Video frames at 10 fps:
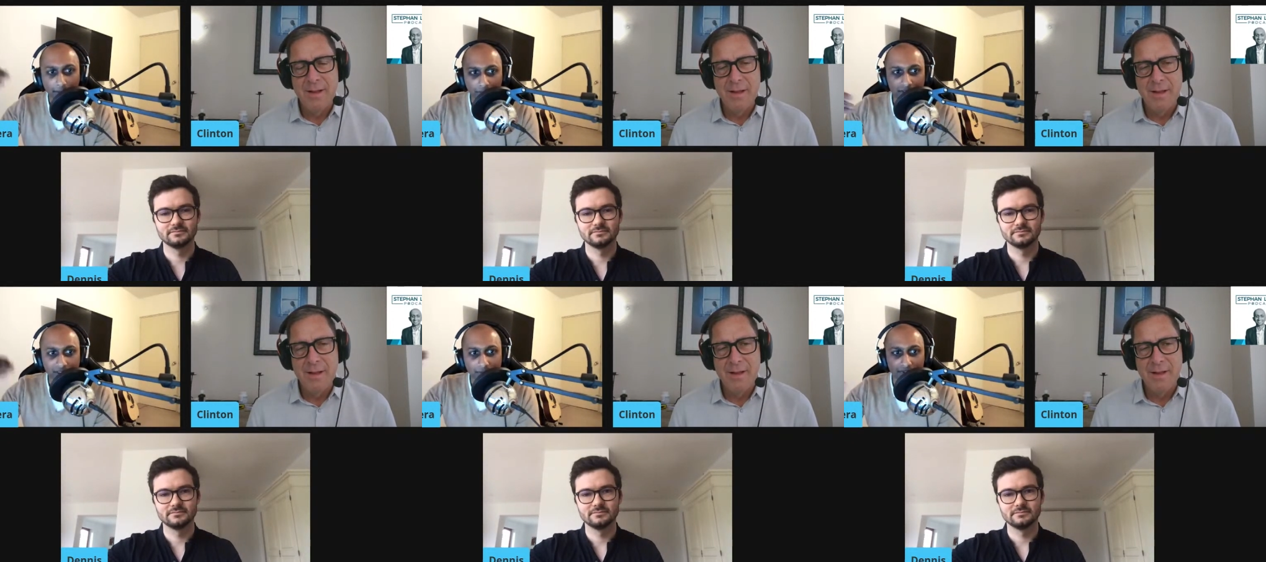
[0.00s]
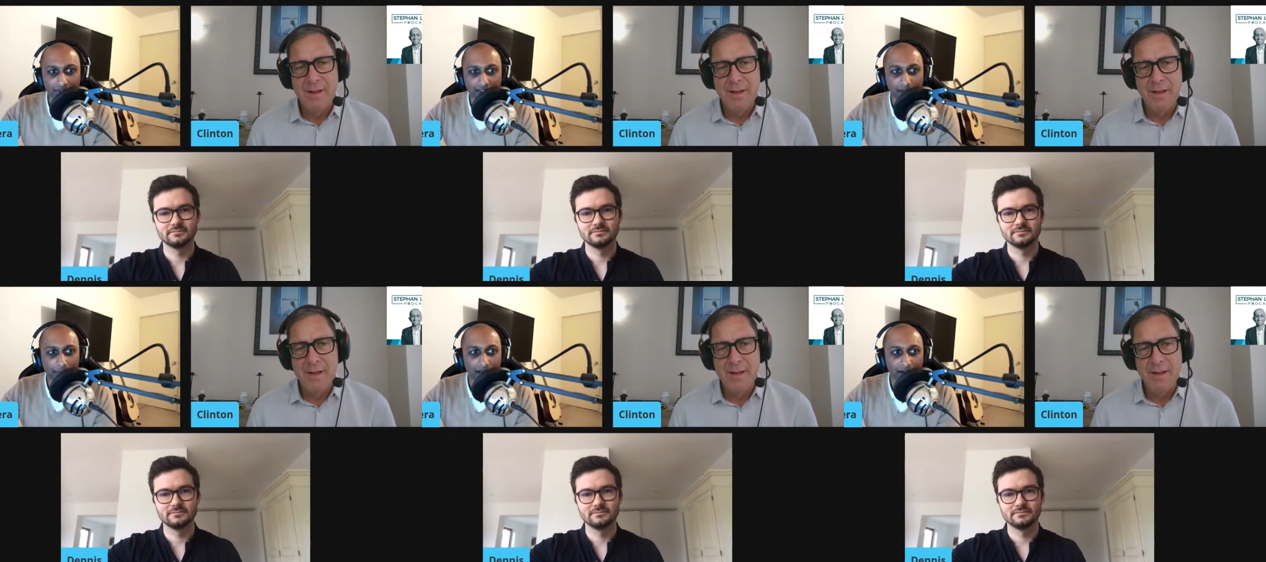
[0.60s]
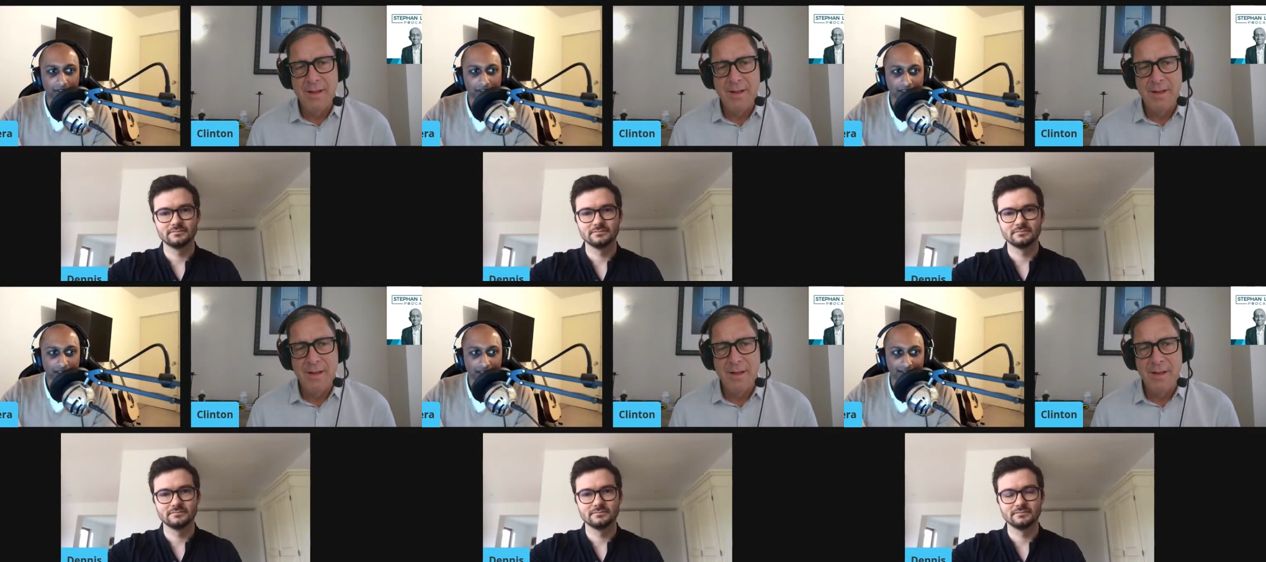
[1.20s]
Speaker 1: people need to be thinking about
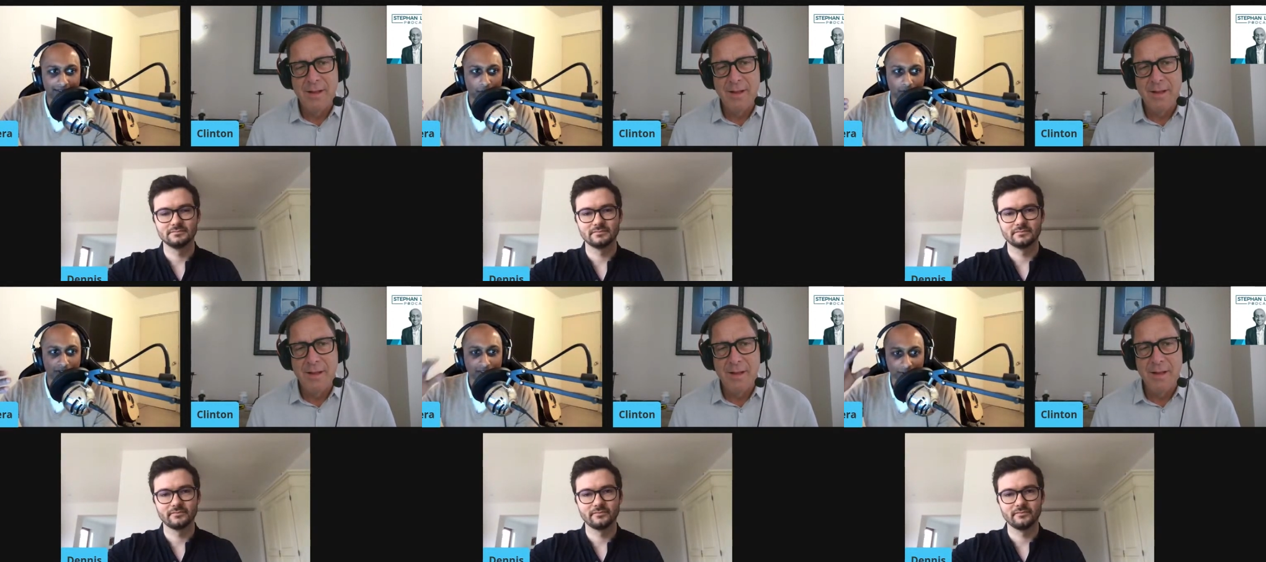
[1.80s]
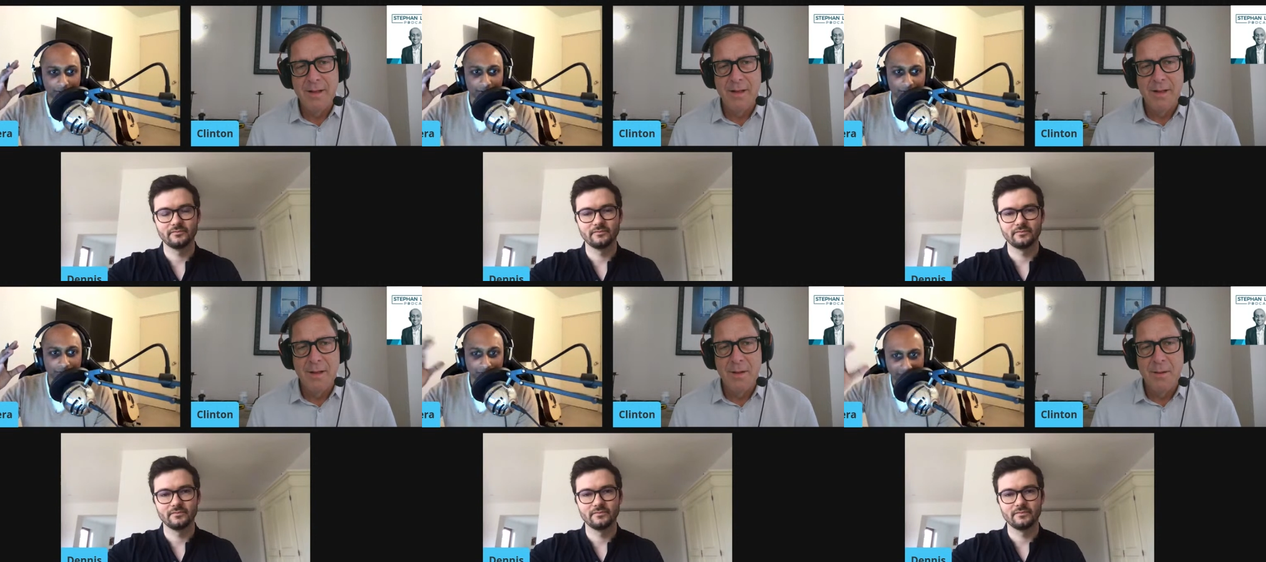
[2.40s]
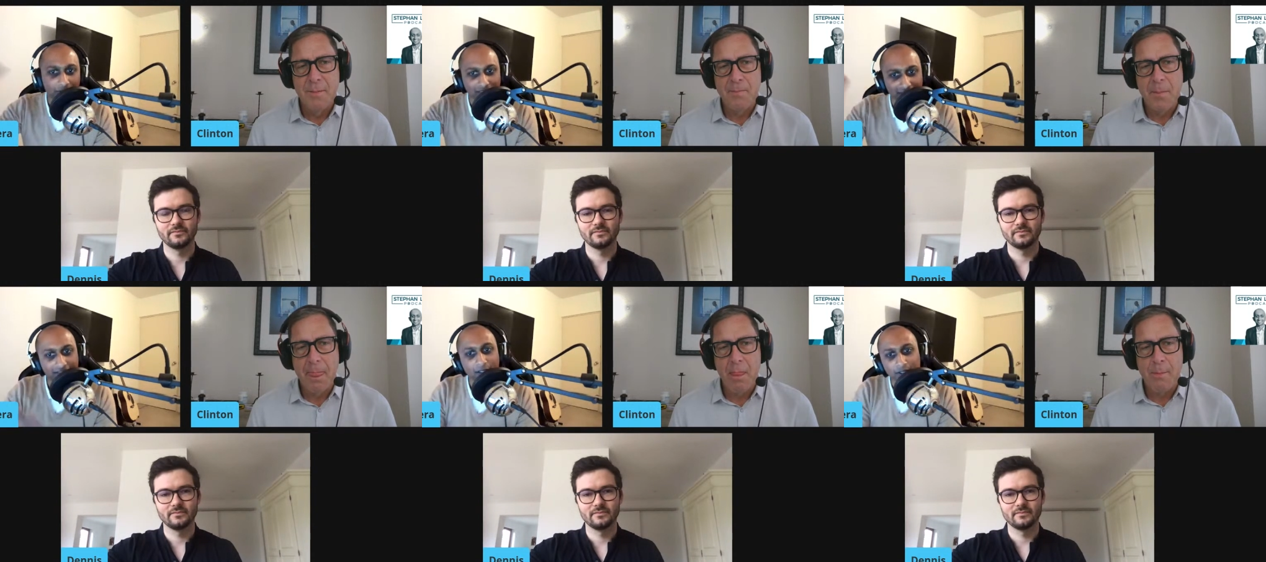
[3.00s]
in the world of Bitcoin
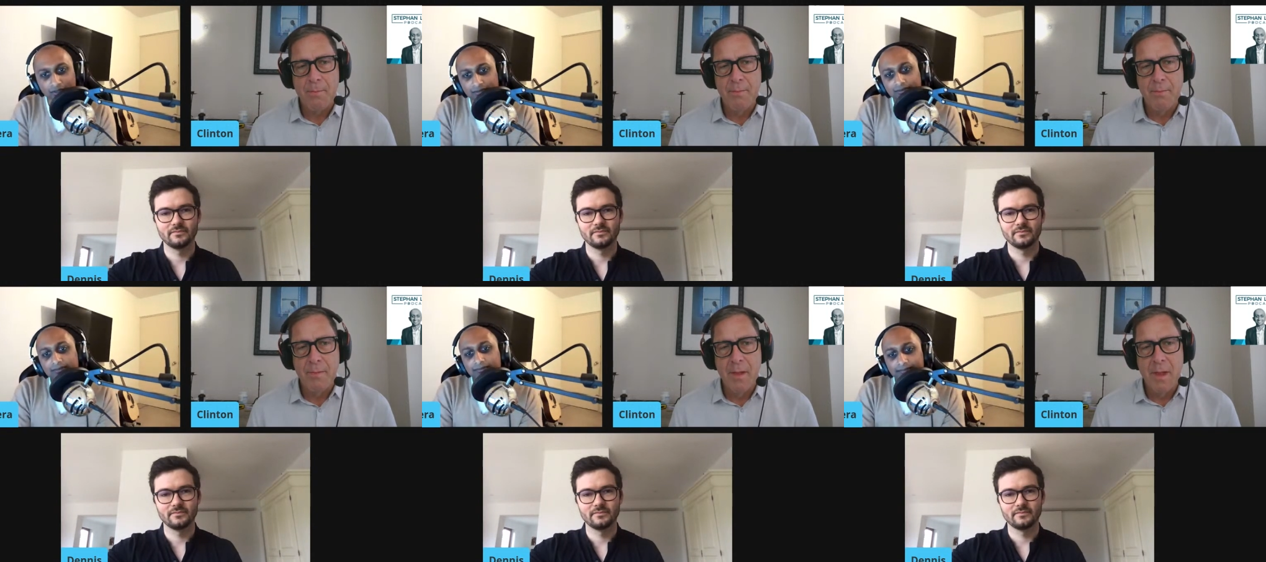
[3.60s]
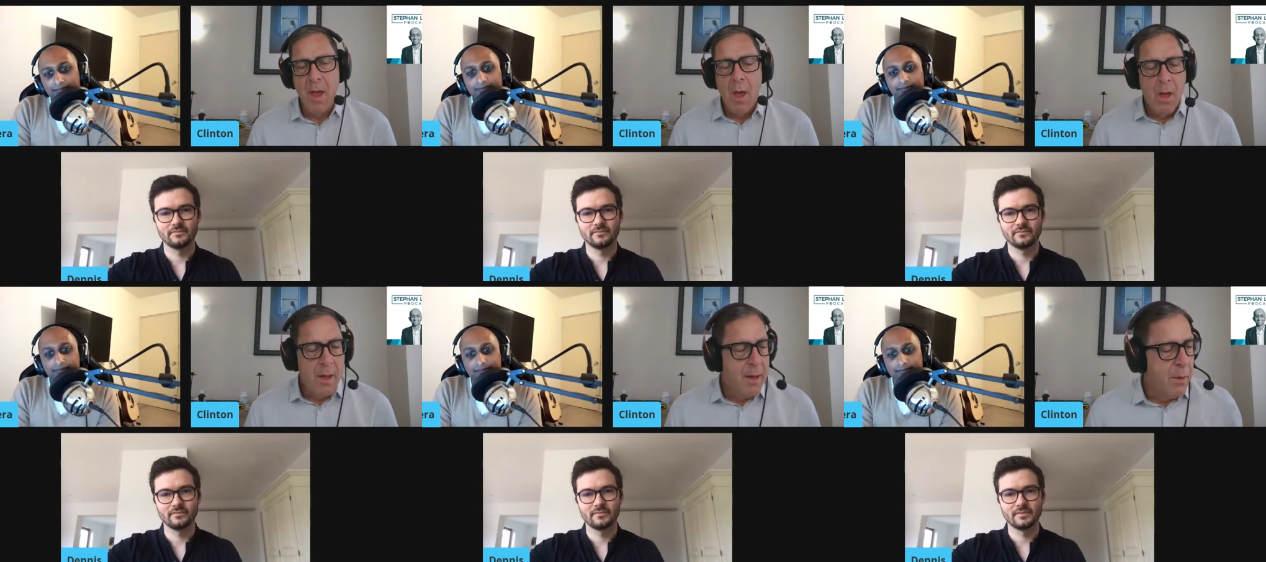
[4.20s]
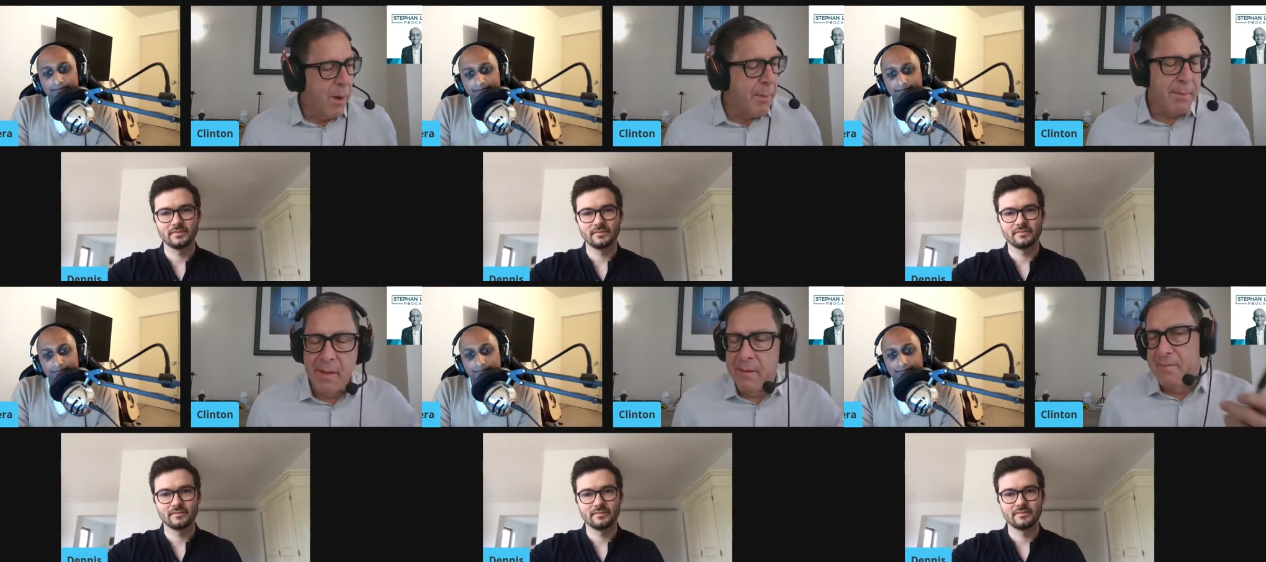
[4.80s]
taxation?
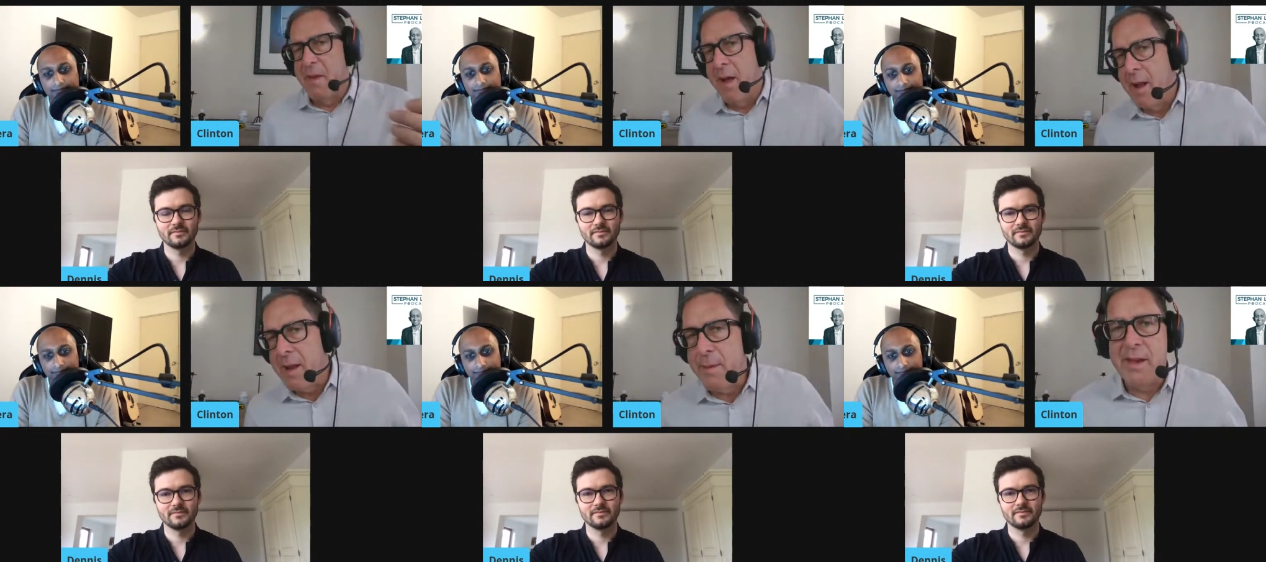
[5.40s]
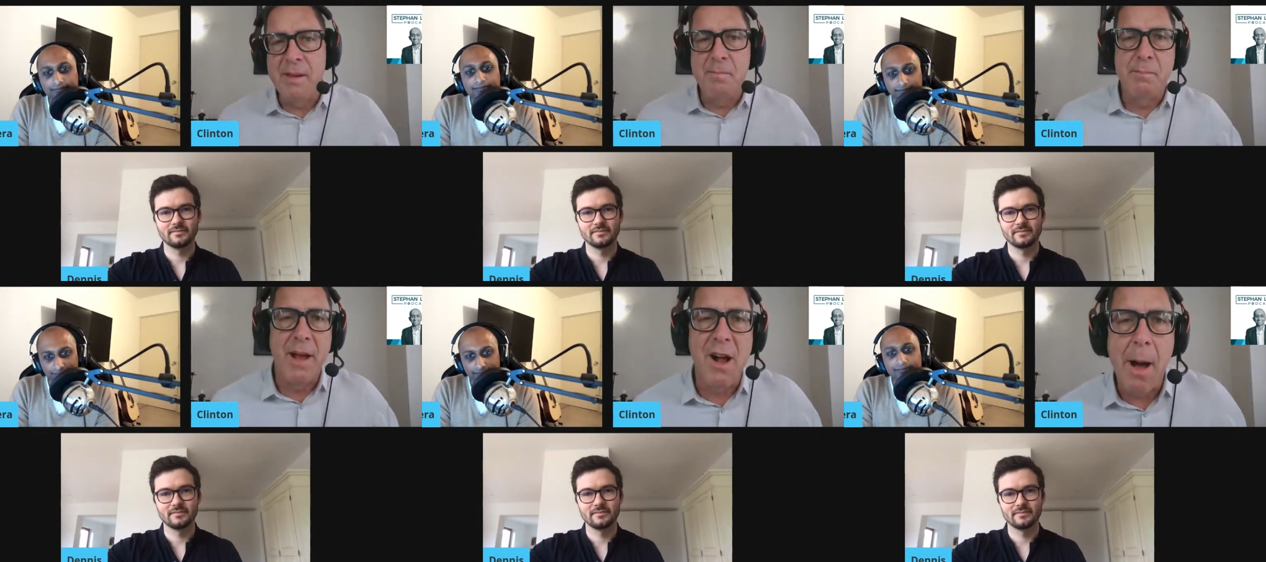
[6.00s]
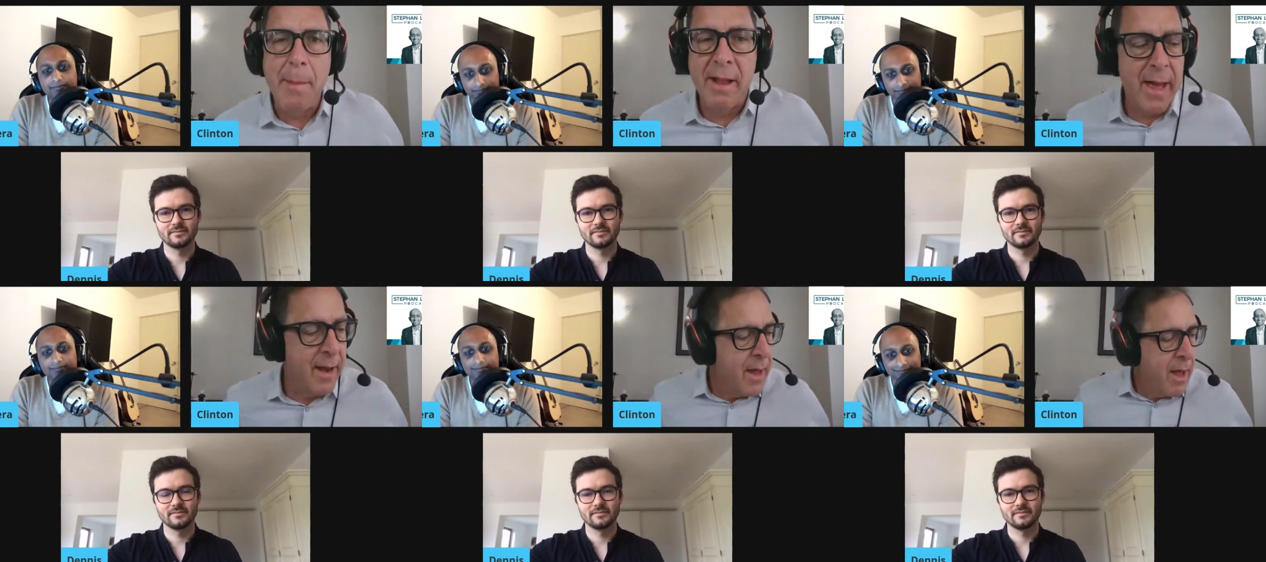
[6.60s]
Speaker 2: Well, uh, let me make a
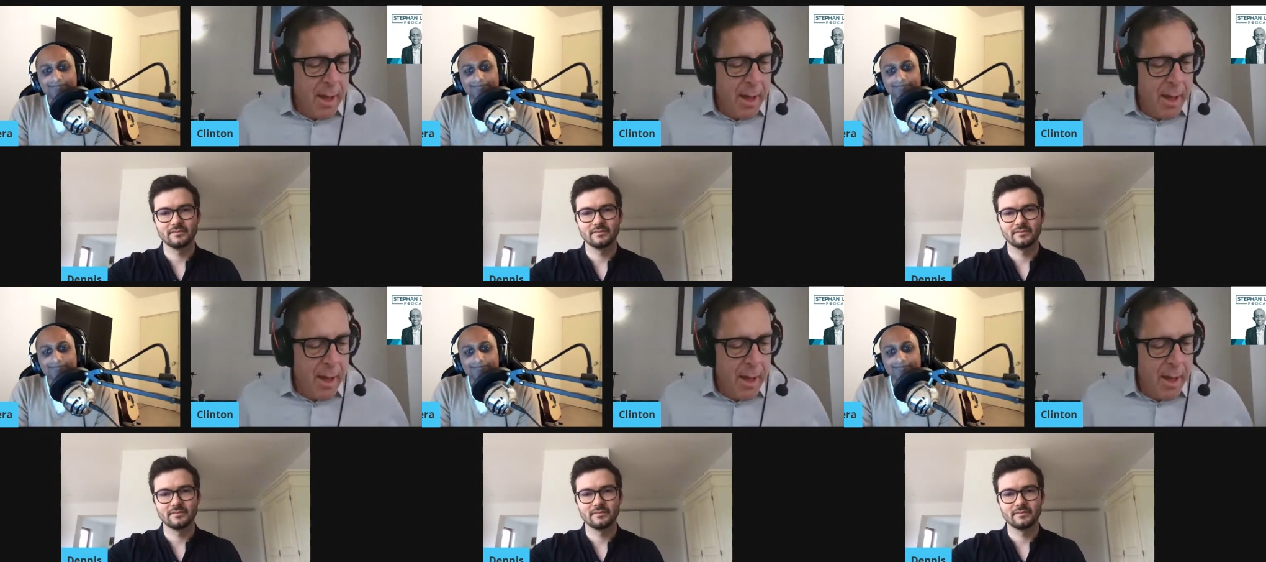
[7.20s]
comment on that.